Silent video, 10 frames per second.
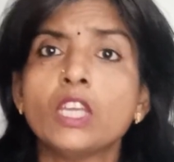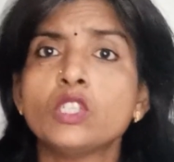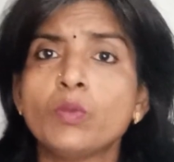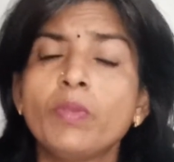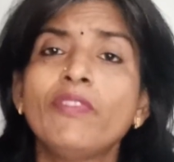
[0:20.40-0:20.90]

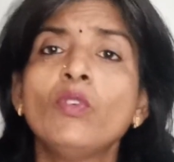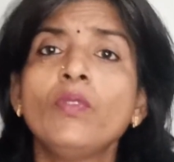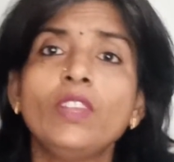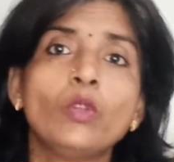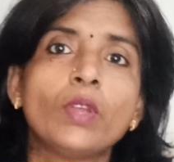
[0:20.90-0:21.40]
So before
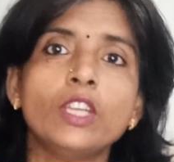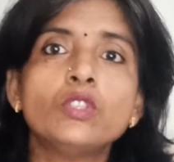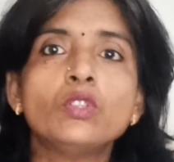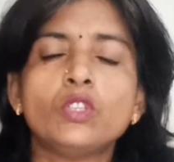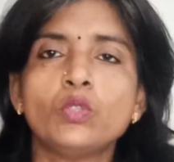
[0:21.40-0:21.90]
we look
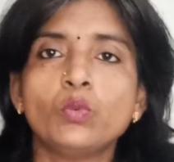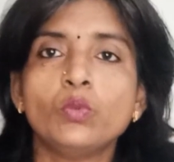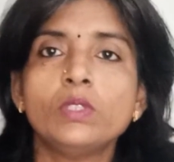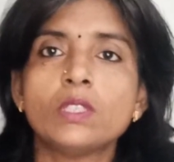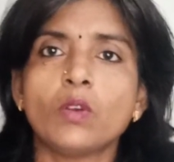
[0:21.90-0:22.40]
into the
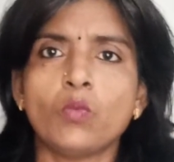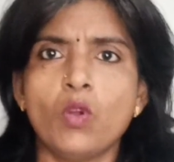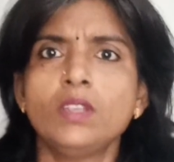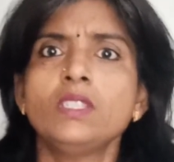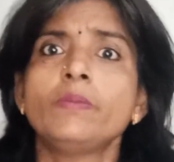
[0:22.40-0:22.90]
tools,
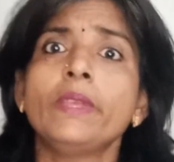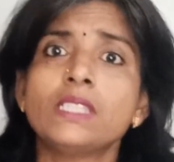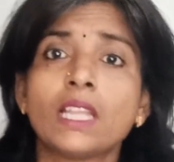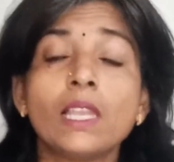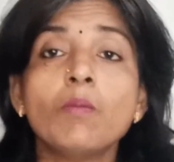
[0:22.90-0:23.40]
what is
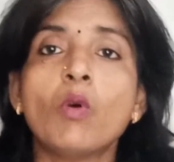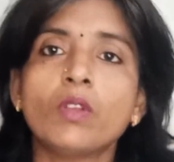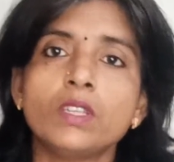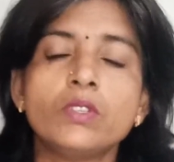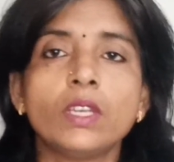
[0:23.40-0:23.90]
basically
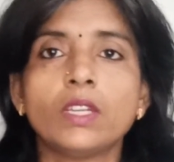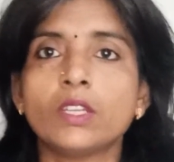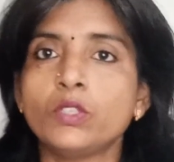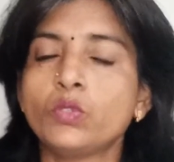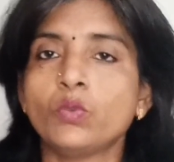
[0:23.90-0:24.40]
monitoring and
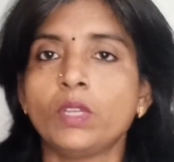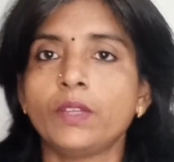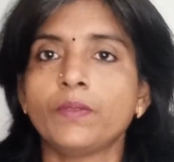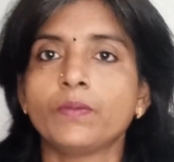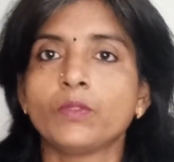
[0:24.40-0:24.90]
controlling
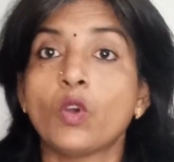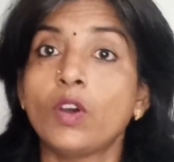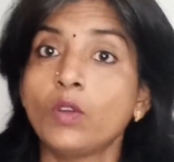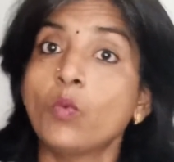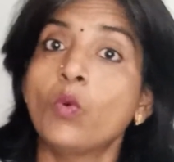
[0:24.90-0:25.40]

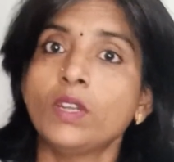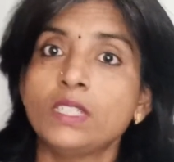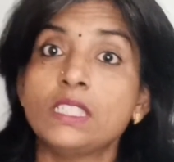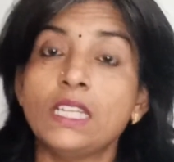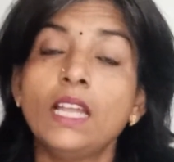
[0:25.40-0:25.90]
or what
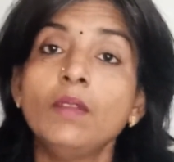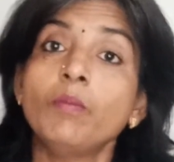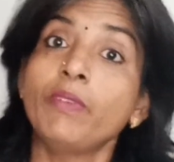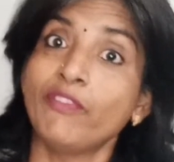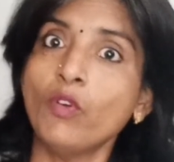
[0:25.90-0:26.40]
is
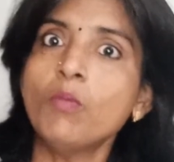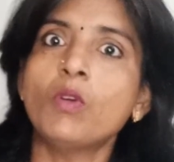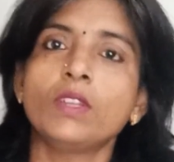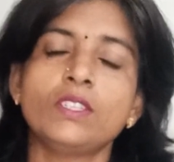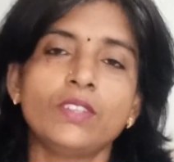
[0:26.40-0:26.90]
done before
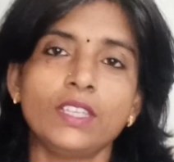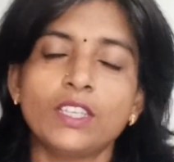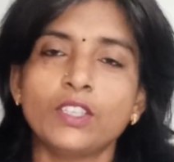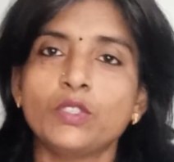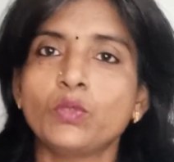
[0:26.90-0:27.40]
monitoring
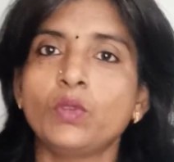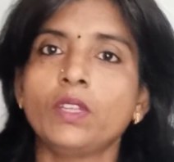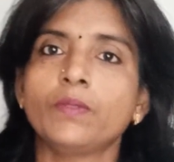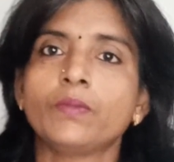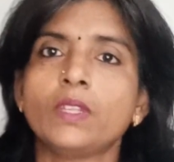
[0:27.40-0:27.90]
and
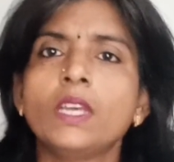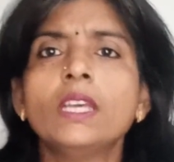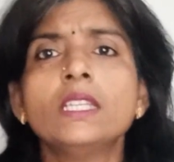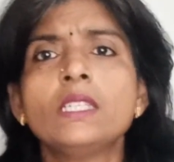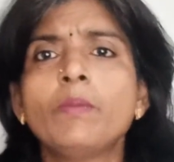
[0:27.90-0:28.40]
controlling?
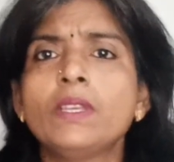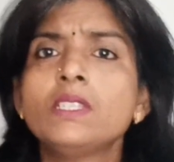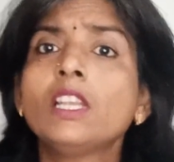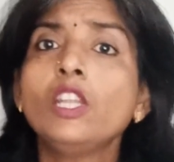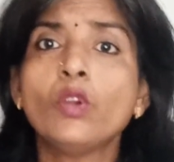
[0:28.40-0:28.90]
See,
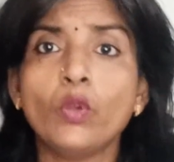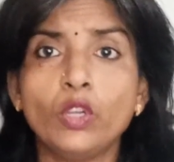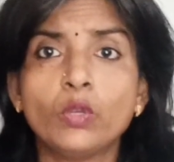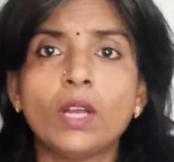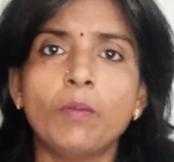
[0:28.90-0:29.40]
basically you're
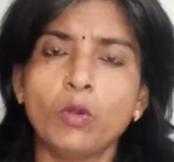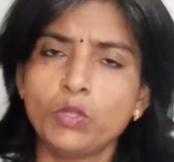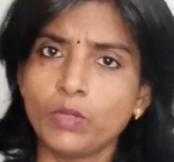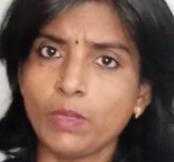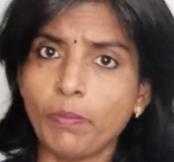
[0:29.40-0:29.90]
going to come
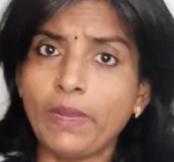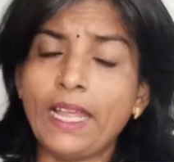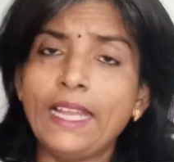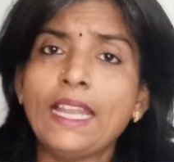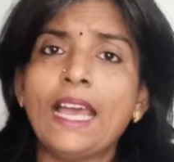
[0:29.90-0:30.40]
out with a
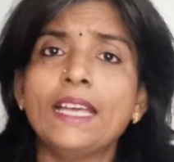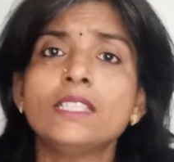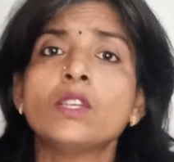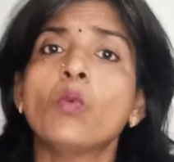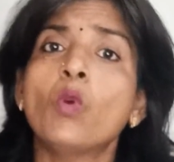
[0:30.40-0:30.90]
plan
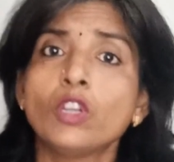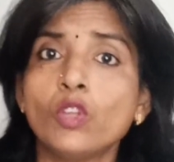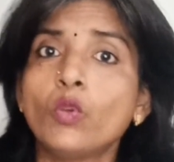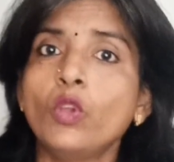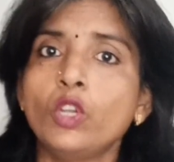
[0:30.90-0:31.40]
as what
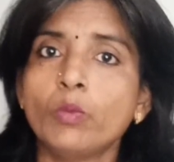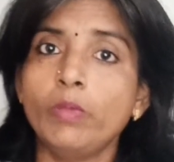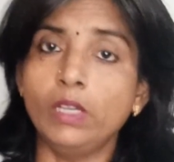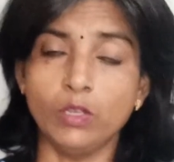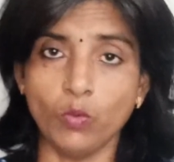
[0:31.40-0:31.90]
you're going to
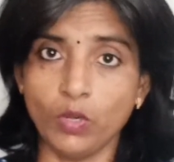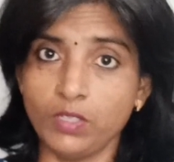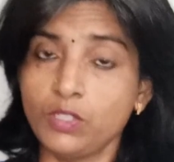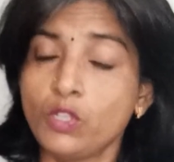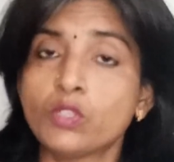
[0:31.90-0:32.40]
build.
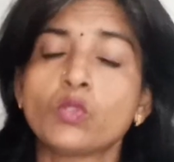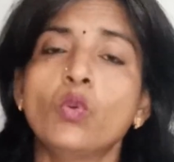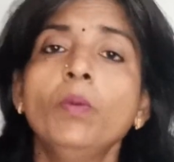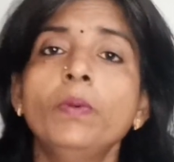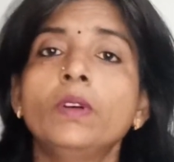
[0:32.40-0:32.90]
What is your
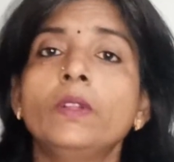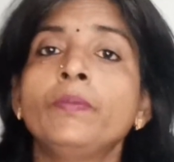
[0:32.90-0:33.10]
scope?